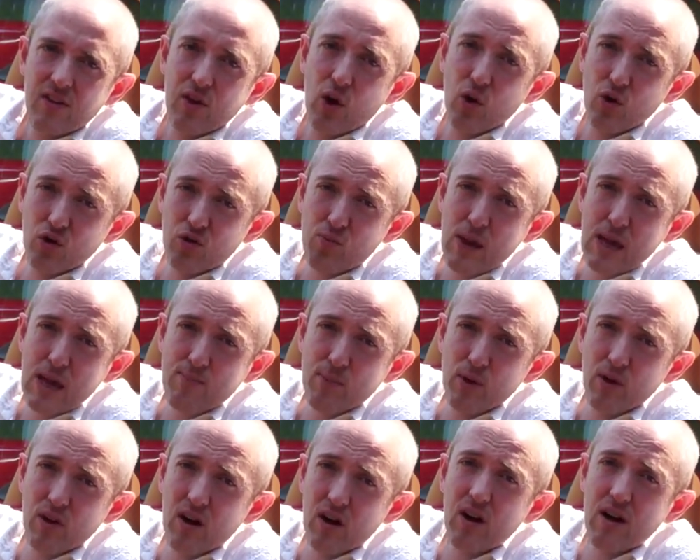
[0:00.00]
those
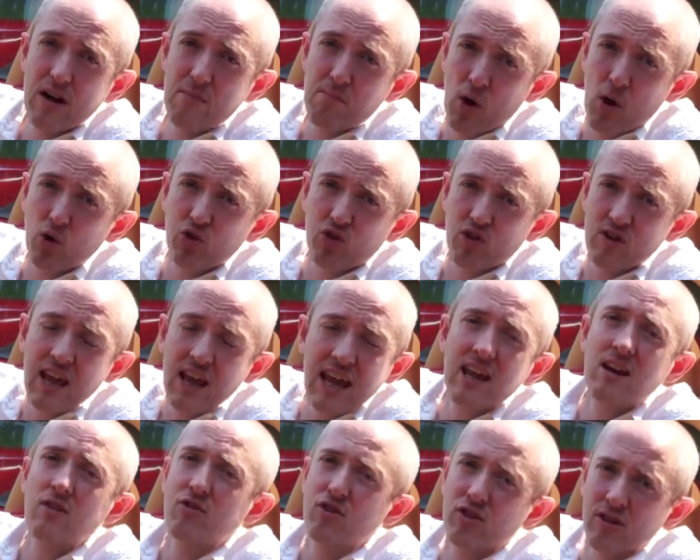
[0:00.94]
people are in most
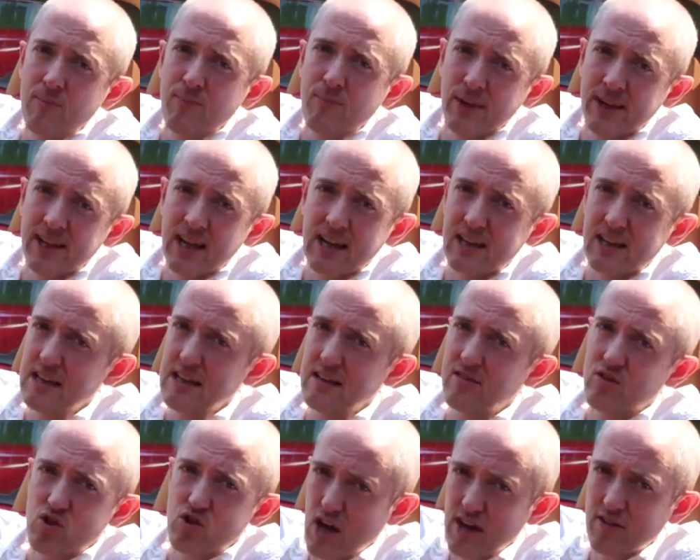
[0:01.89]
need of something like
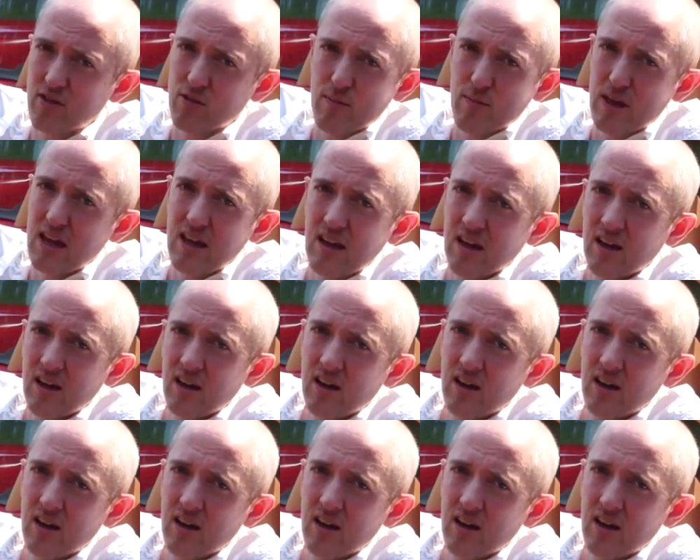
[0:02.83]
this, trust me.